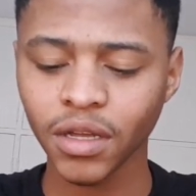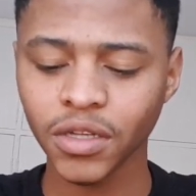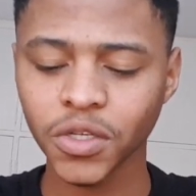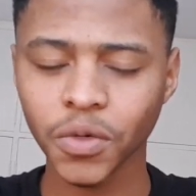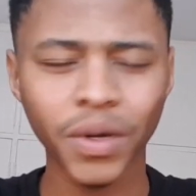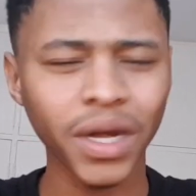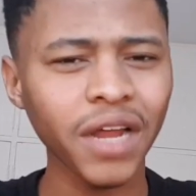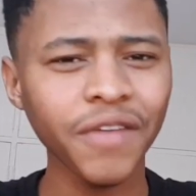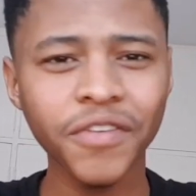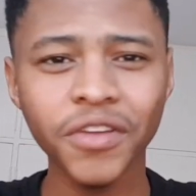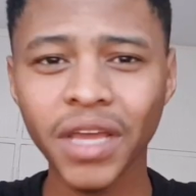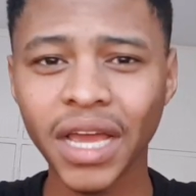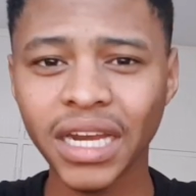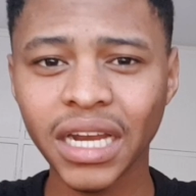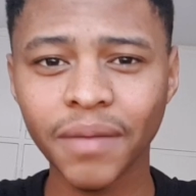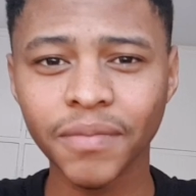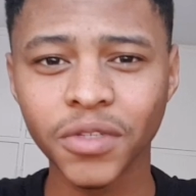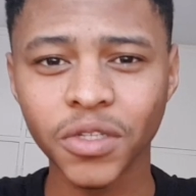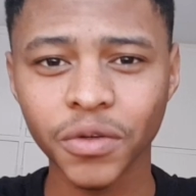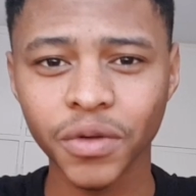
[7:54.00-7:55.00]
So whatever you
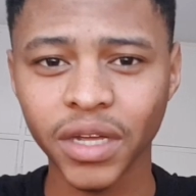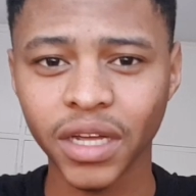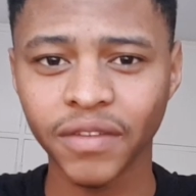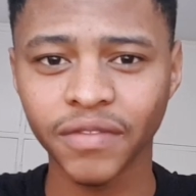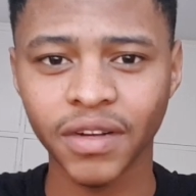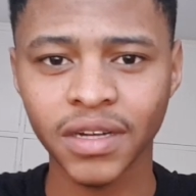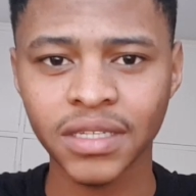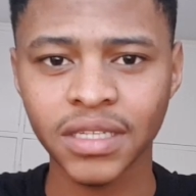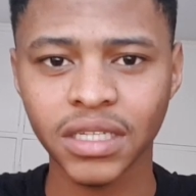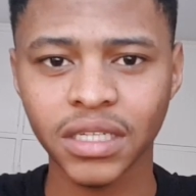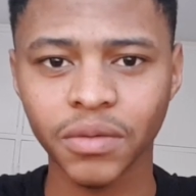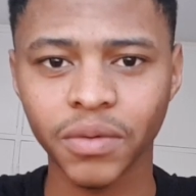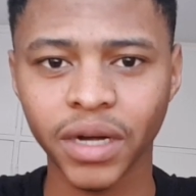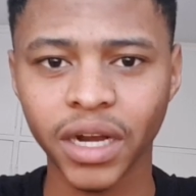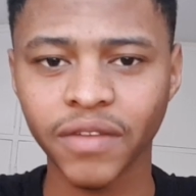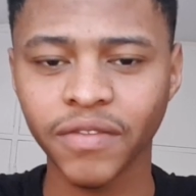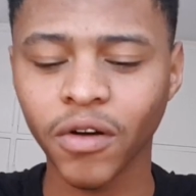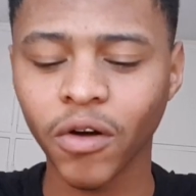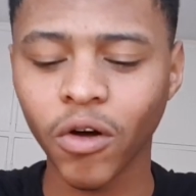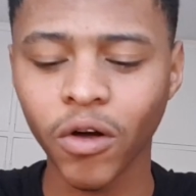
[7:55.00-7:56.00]
end up doing in varsity,
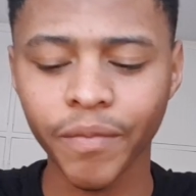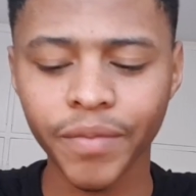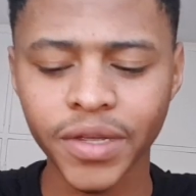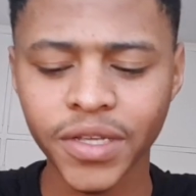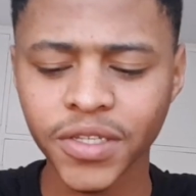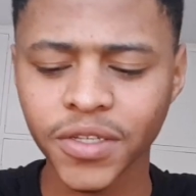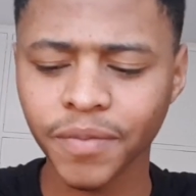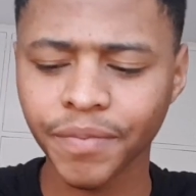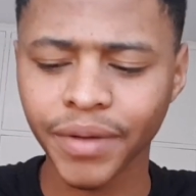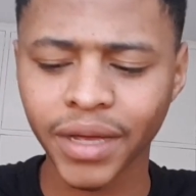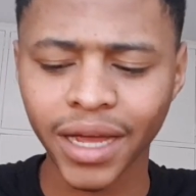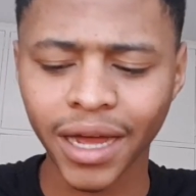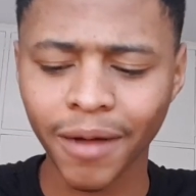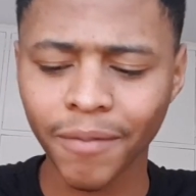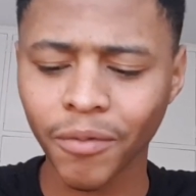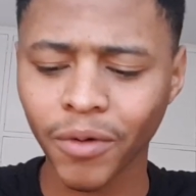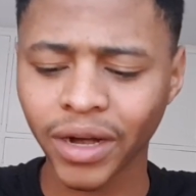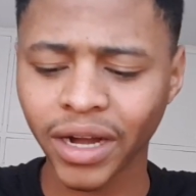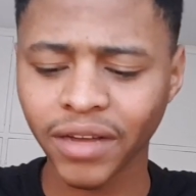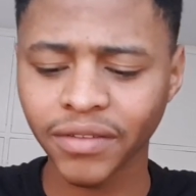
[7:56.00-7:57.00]
whatever hobbies you pick
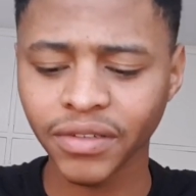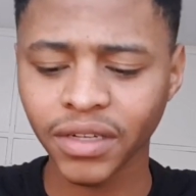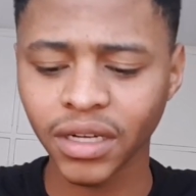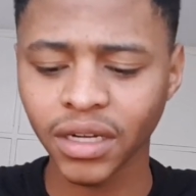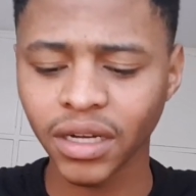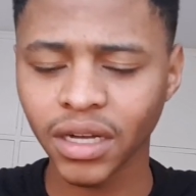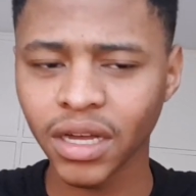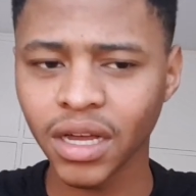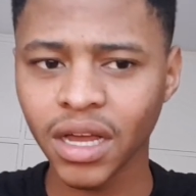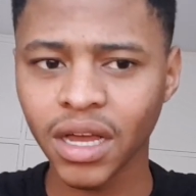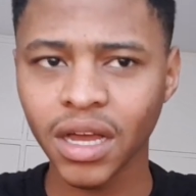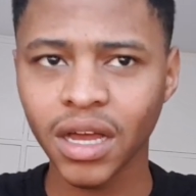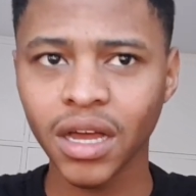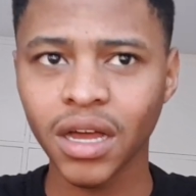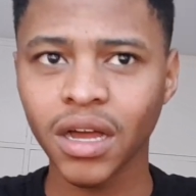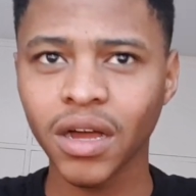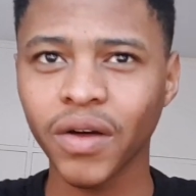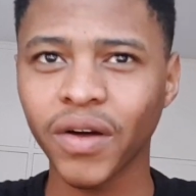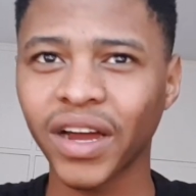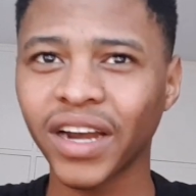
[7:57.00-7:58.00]
up, whatever
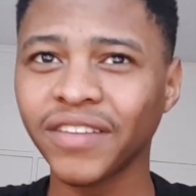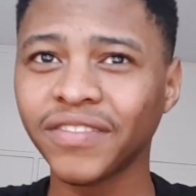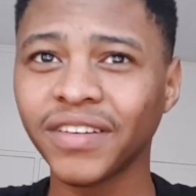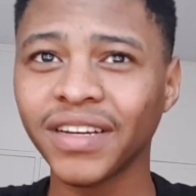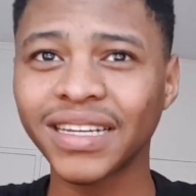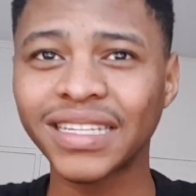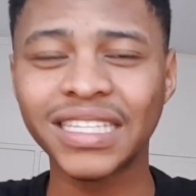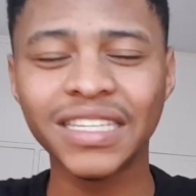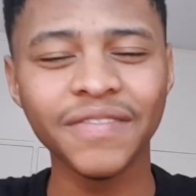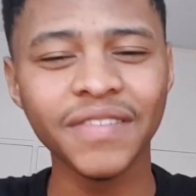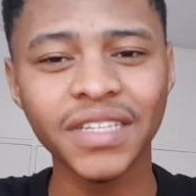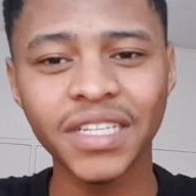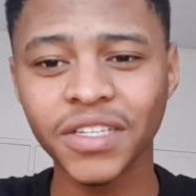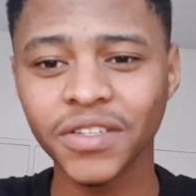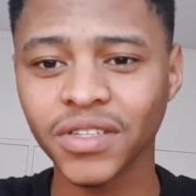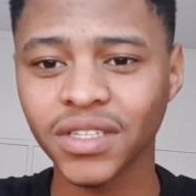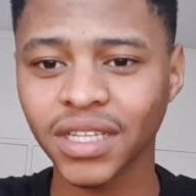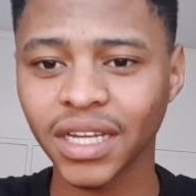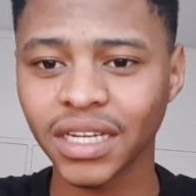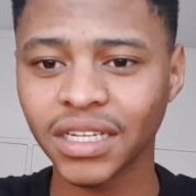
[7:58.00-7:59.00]

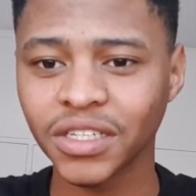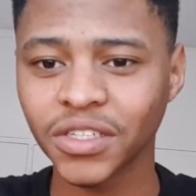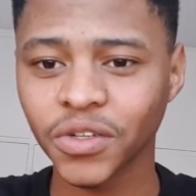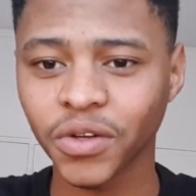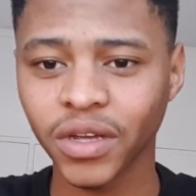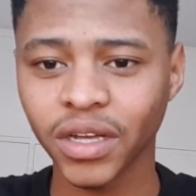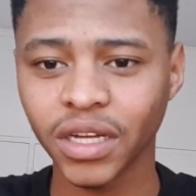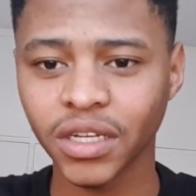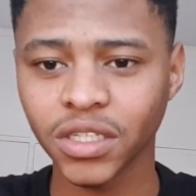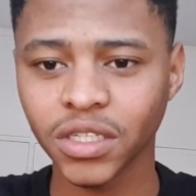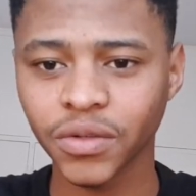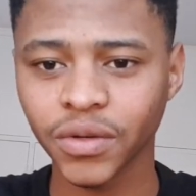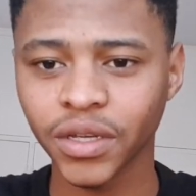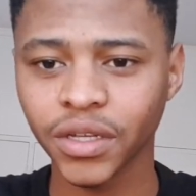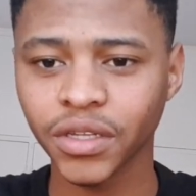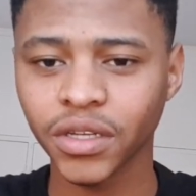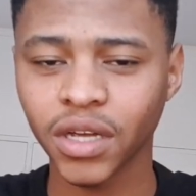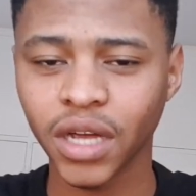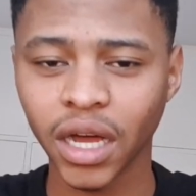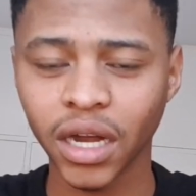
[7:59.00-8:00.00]
activities you start enjoying and doing, you